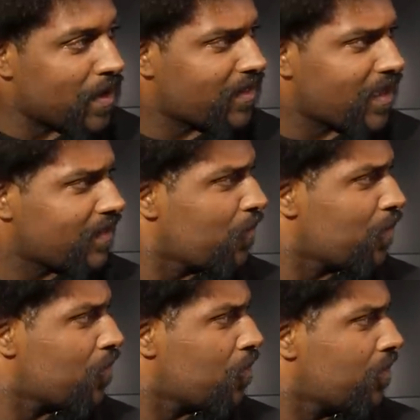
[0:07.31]
I think
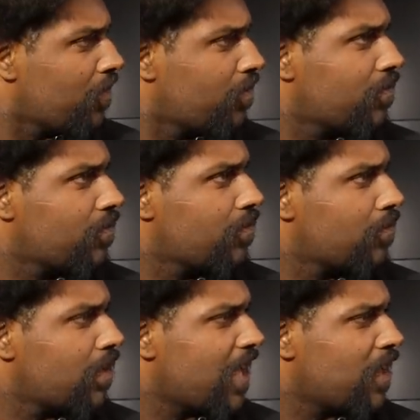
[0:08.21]
we've only
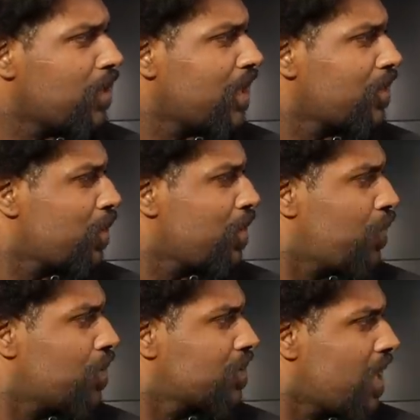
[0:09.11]
been allowed three or
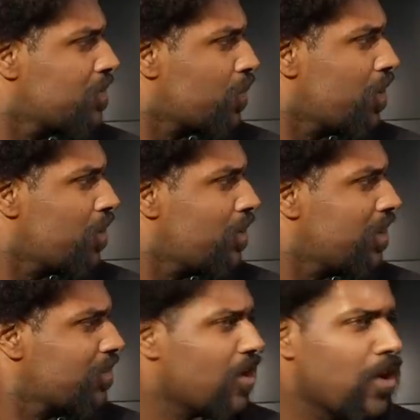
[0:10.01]
four times to wear them,
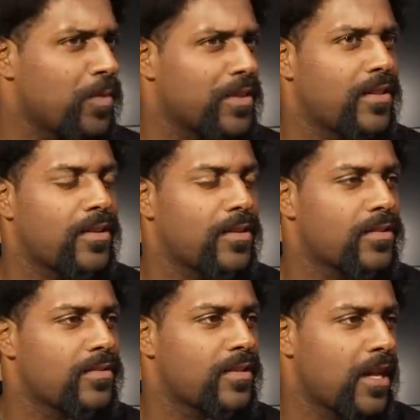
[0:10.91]
and it's all with the
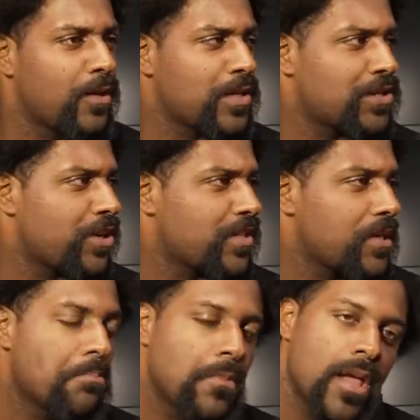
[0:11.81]
Color Rush
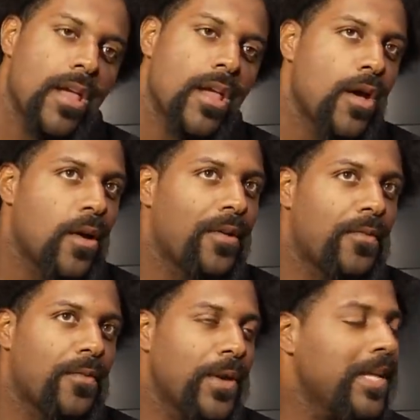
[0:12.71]
jersey.
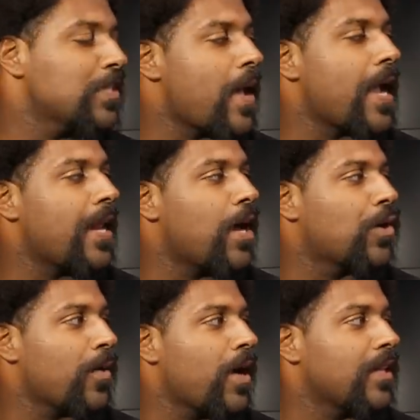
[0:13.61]
We can swag it
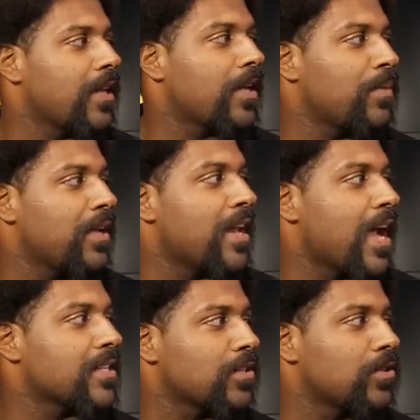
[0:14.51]
out correctly. It could be a
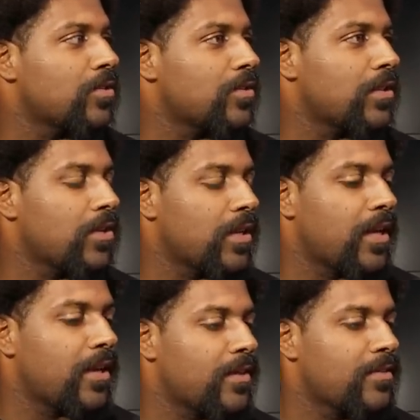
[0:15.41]
nice little
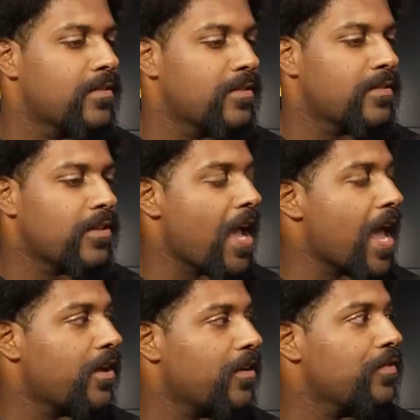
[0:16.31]

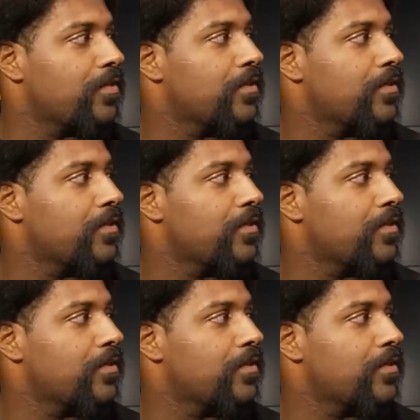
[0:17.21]
additive.